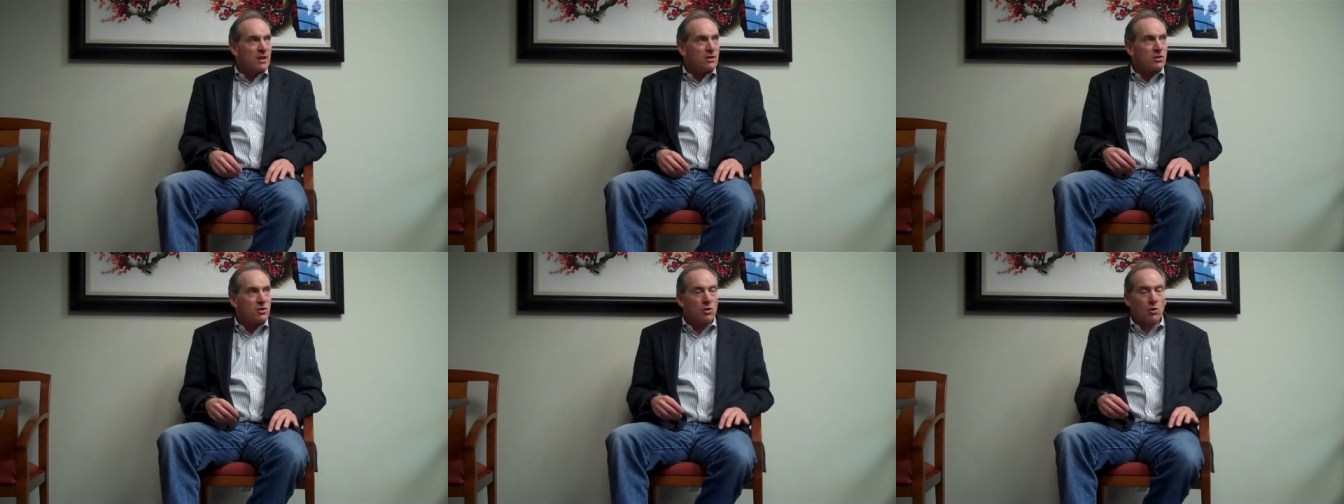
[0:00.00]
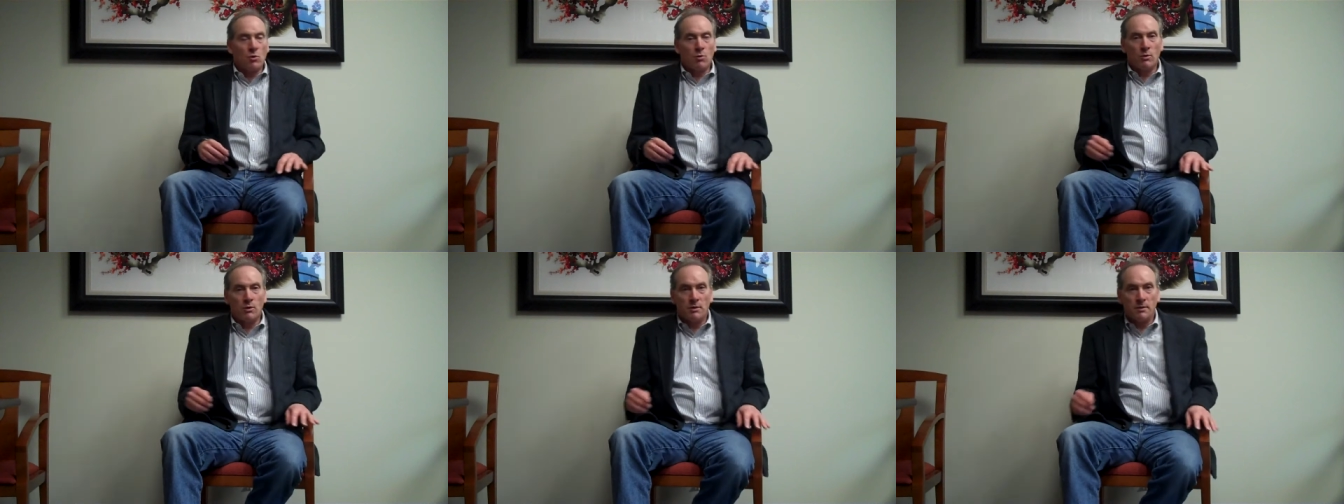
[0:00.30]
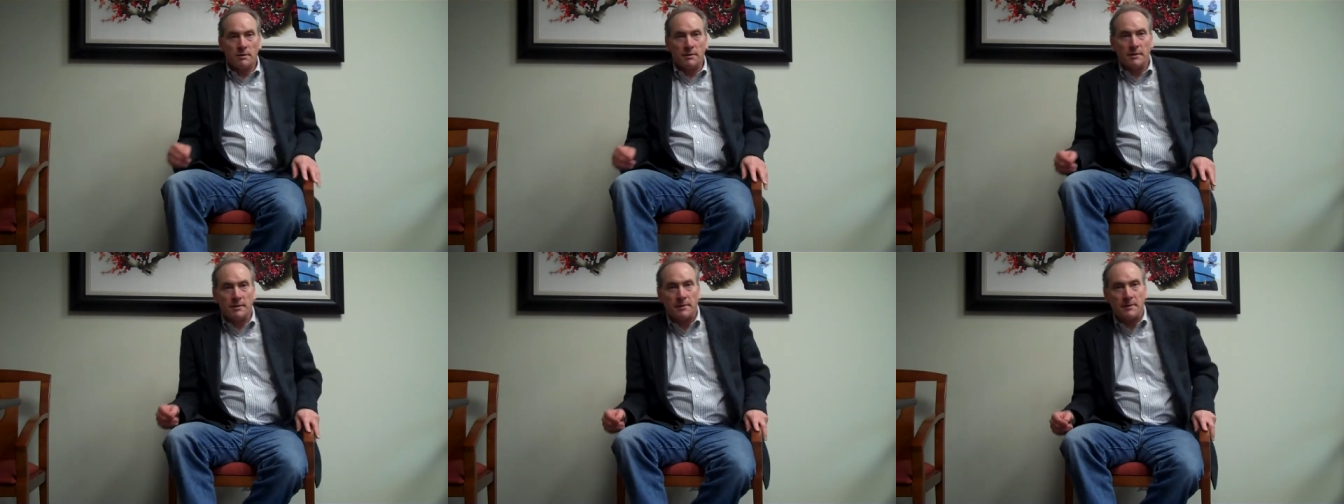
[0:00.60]
So
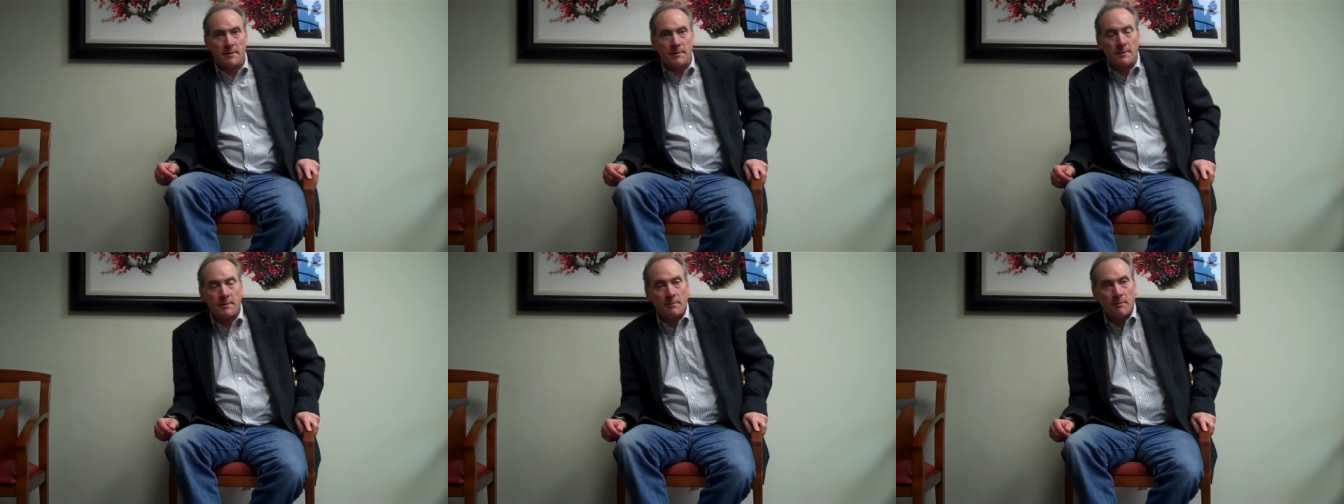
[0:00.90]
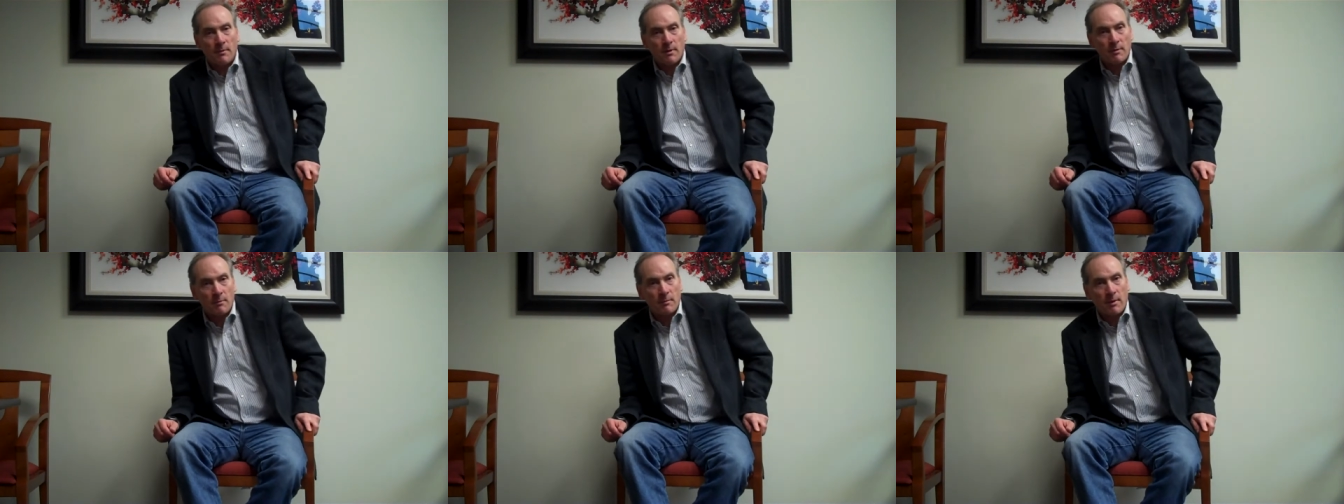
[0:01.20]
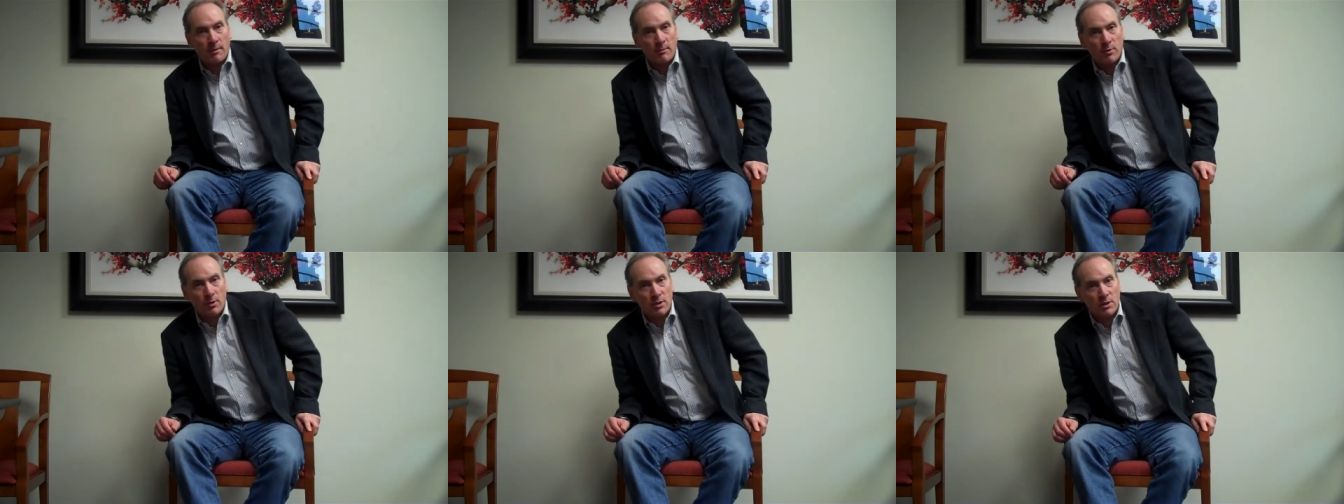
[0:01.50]
uh,
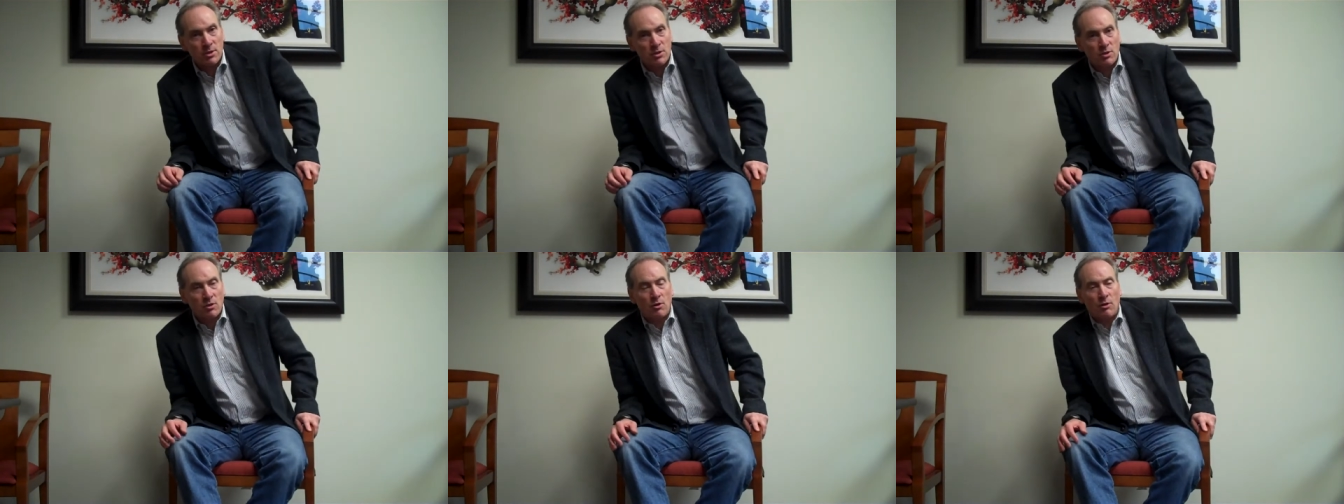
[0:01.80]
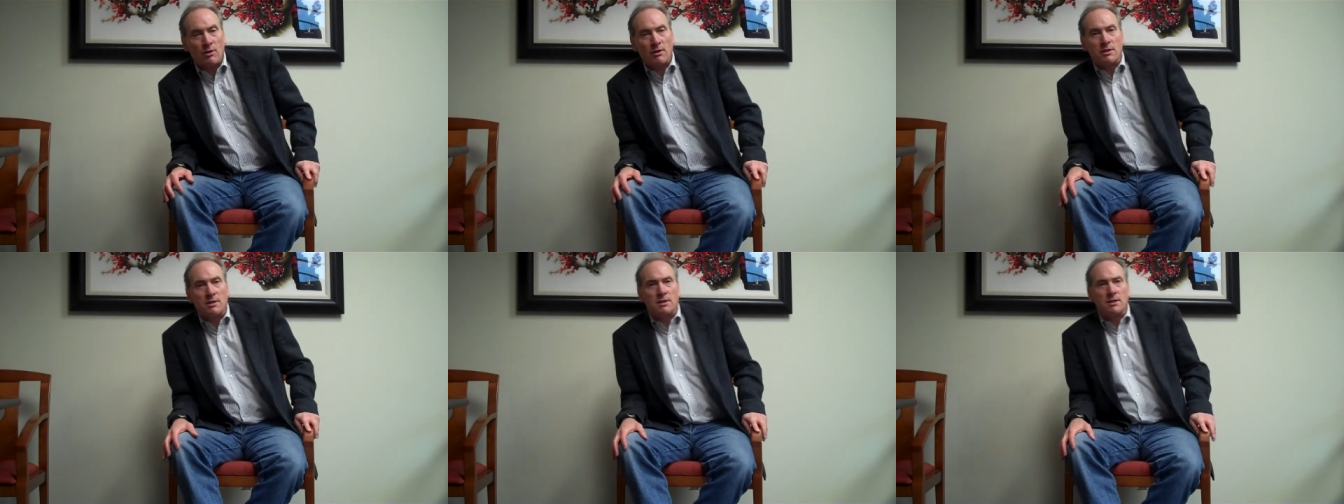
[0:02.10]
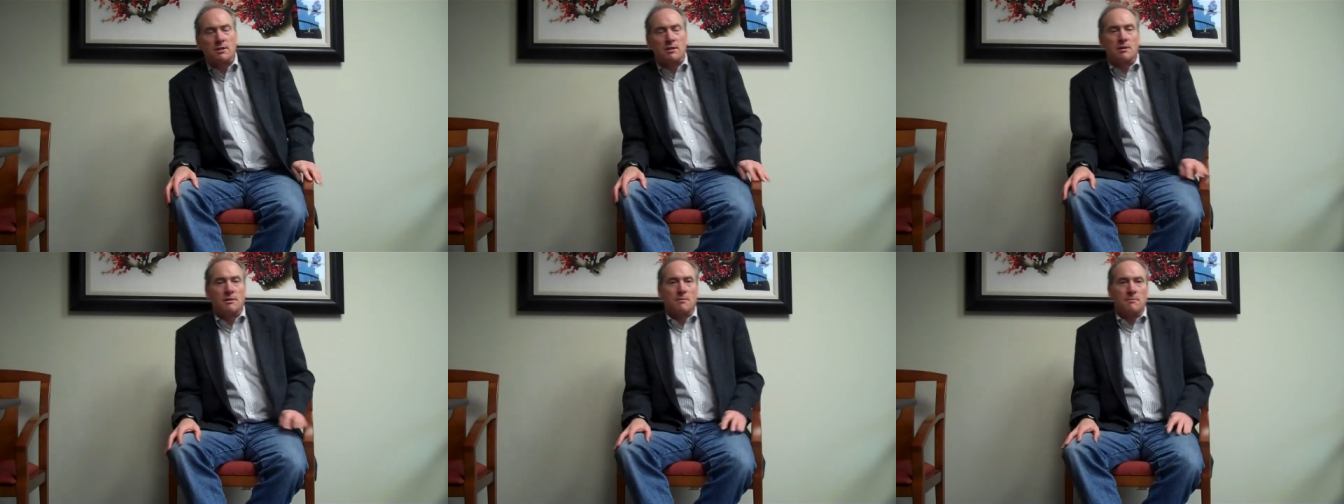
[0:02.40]
my book is called
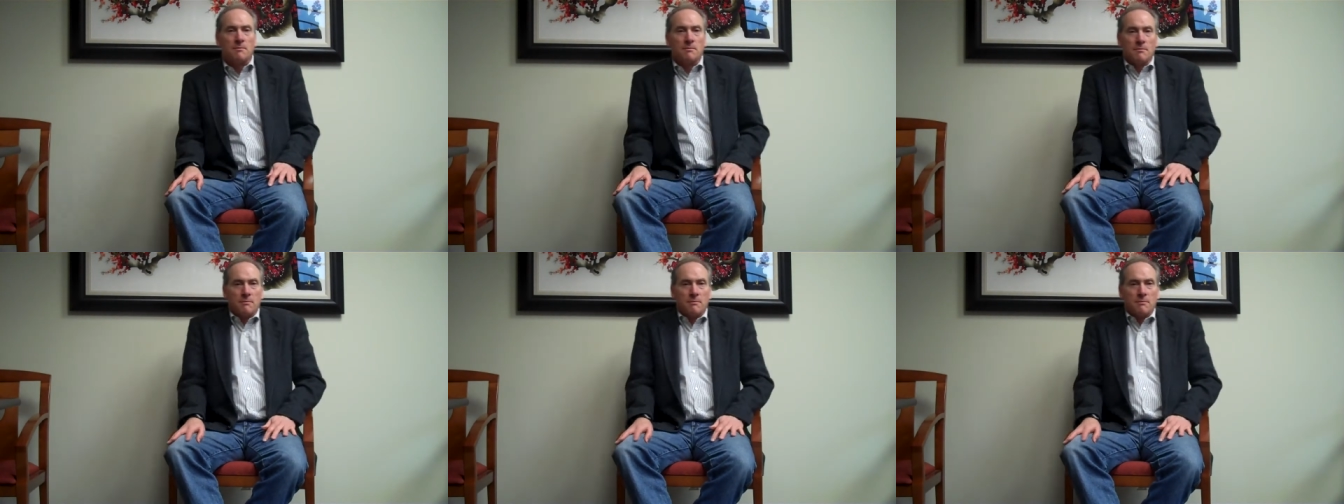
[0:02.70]
uh,